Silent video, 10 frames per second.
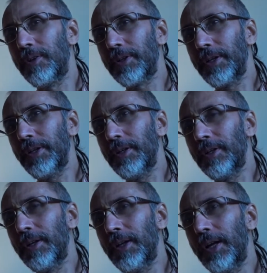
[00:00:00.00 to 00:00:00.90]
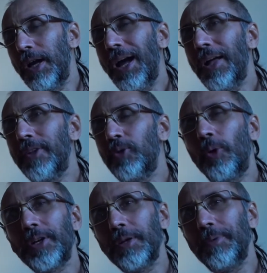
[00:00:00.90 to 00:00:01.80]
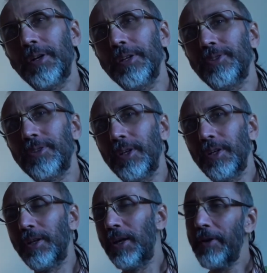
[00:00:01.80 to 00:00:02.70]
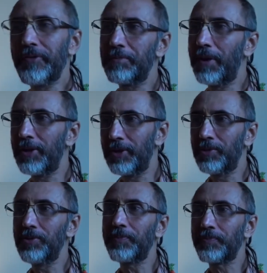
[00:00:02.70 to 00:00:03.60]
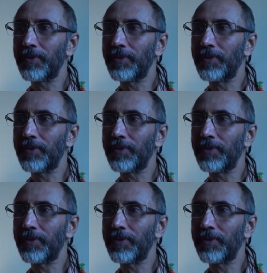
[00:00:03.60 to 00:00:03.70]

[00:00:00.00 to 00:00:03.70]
Okay, and then whatever is left by you,